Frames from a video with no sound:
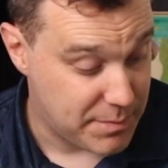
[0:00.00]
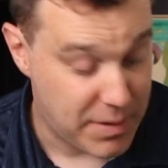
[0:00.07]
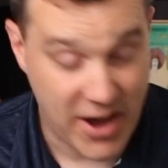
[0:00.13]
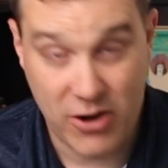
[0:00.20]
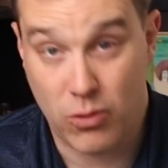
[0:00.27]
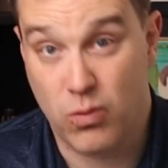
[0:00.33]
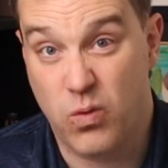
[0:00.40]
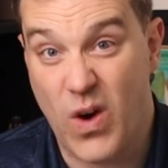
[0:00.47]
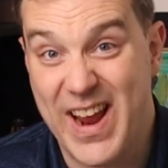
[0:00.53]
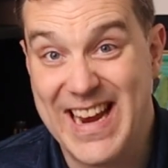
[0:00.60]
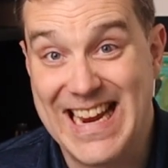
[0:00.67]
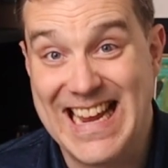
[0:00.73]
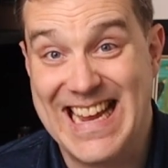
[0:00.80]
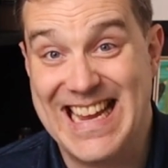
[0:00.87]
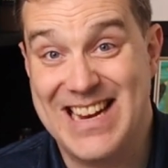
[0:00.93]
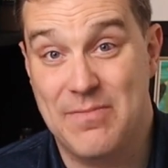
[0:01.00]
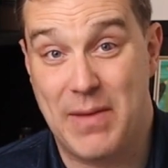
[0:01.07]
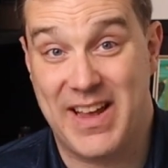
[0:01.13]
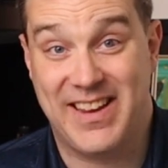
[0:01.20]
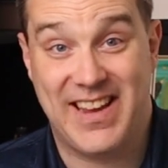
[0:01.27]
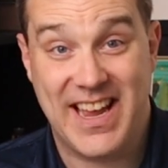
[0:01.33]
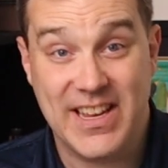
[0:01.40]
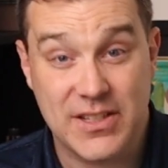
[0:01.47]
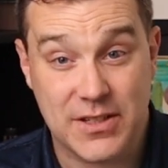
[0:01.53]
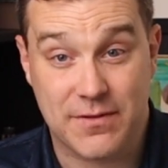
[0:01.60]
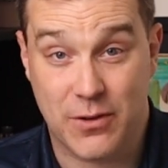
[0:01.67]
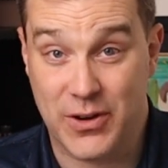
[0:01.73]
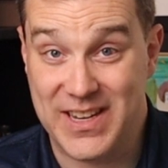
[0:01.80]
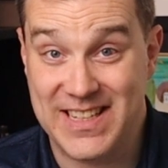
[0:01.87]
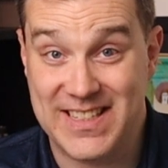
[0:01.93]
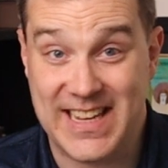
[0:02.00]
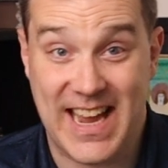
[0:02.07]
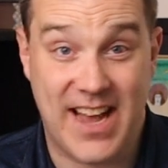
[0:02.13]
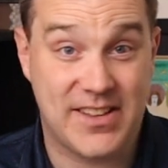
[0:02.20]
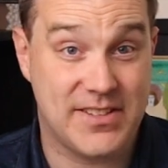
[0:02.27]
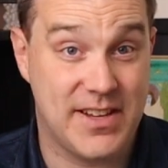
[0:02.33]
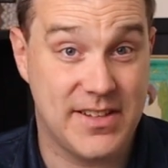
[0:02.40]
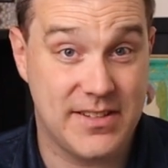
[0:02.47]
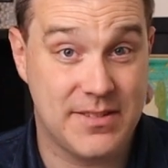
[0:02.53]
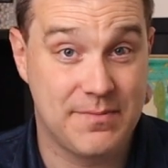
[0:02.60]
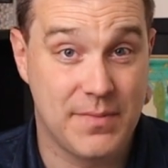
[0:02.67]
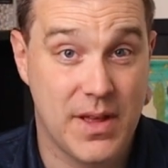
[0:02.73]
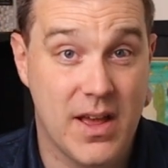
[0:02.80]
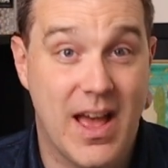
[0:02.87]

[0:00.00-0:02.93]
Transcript: a bottle right in my case for easy access,